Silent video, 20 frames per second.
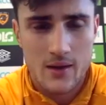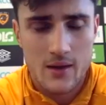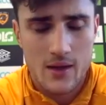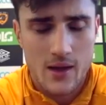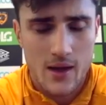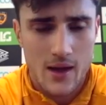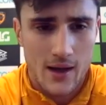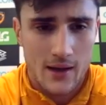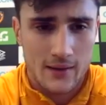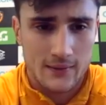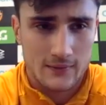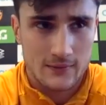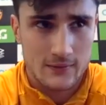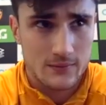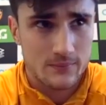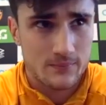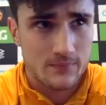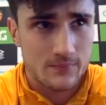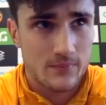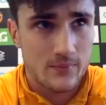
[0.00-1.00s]
And
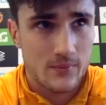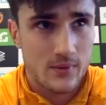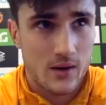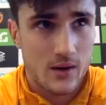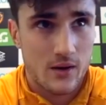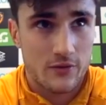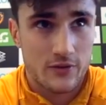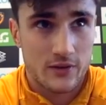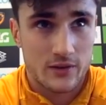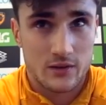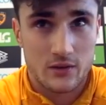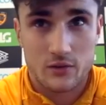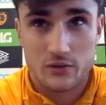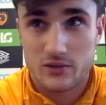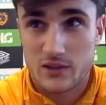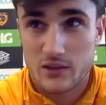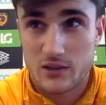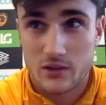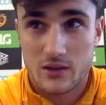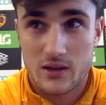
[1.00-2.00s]
I think
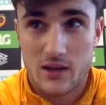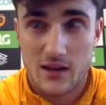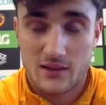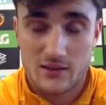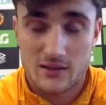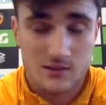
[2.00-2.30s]
obviously the lads,